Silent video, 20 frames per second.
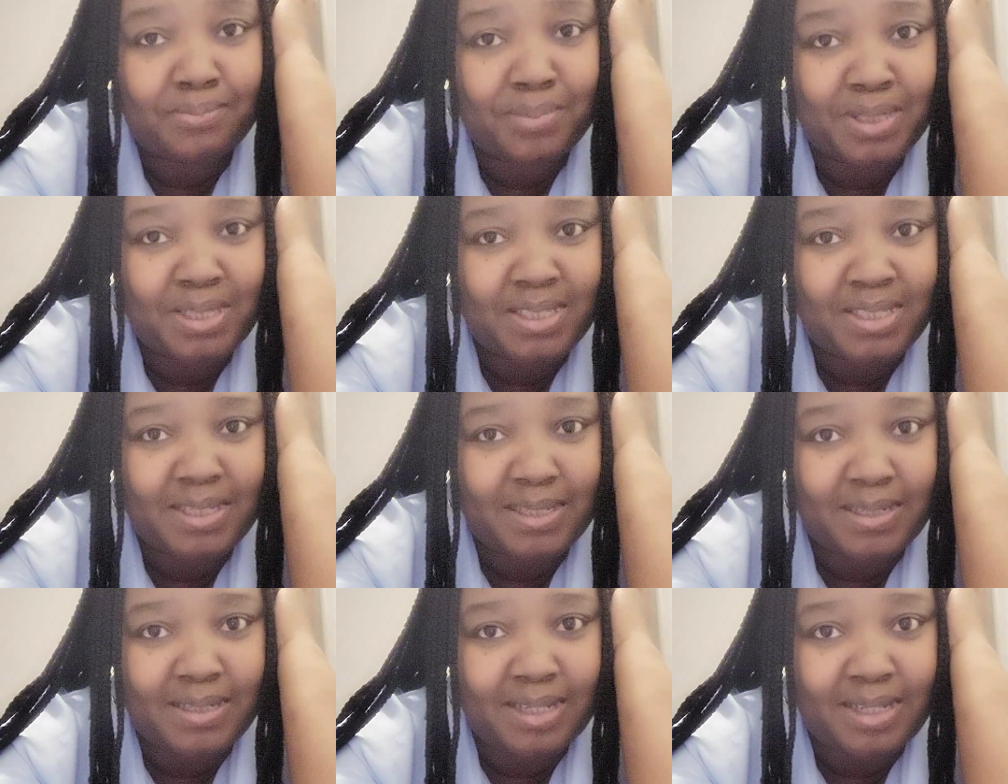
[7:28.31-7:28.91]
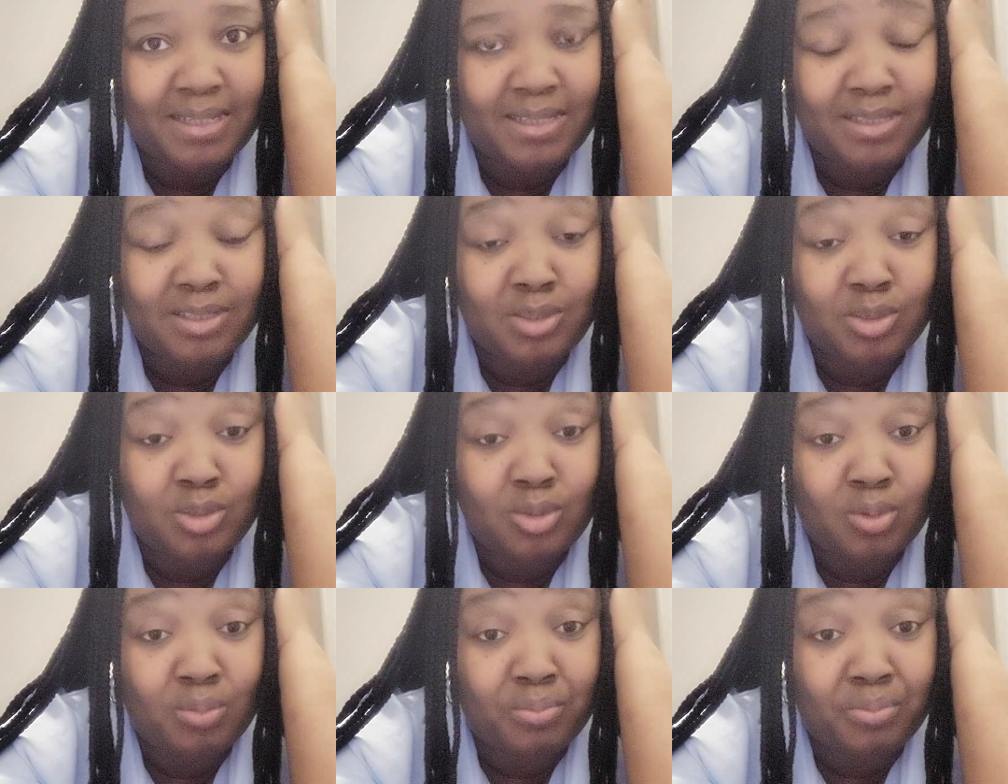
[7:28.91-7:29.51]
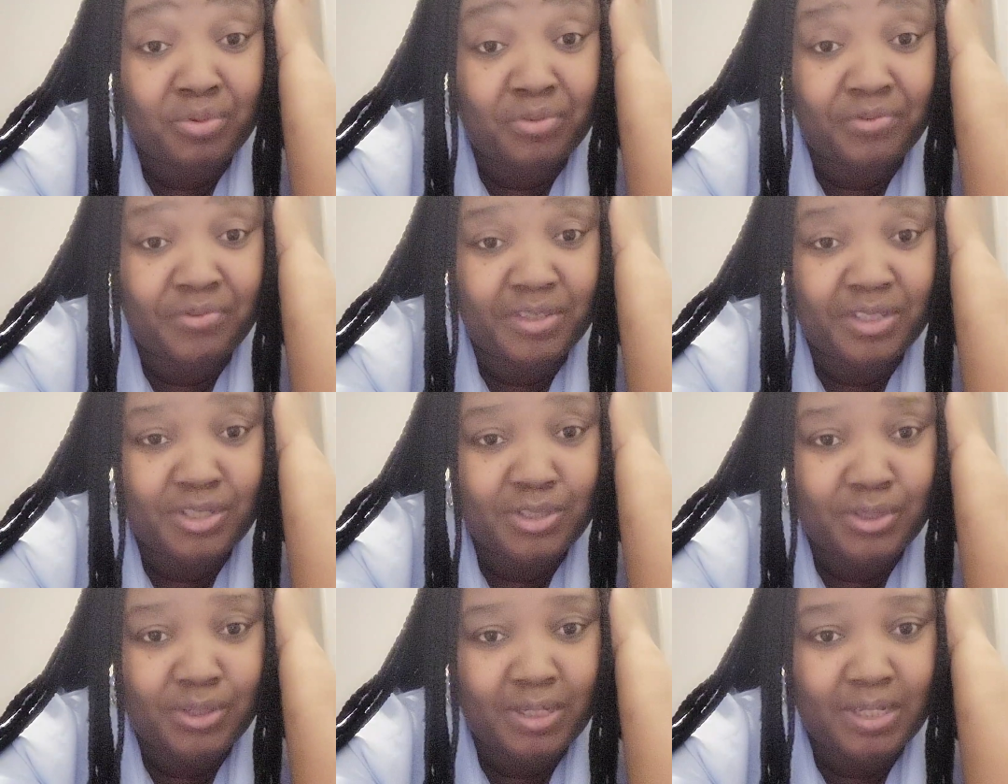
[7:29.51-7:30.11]
patient. That is not
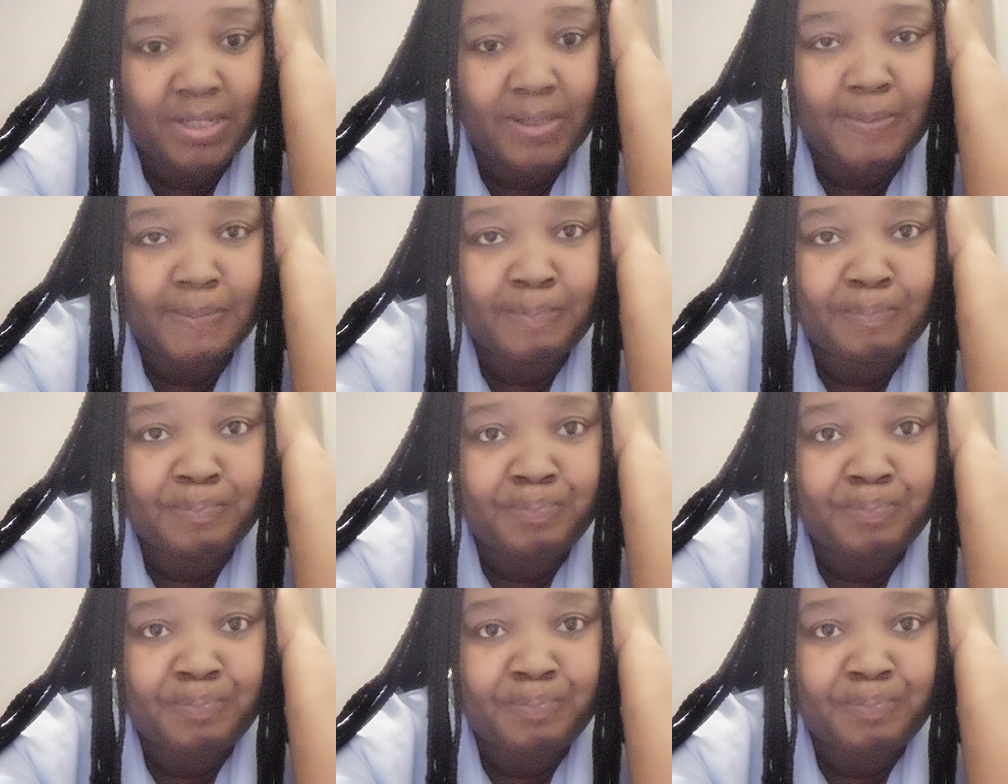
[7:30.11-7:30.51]
professional.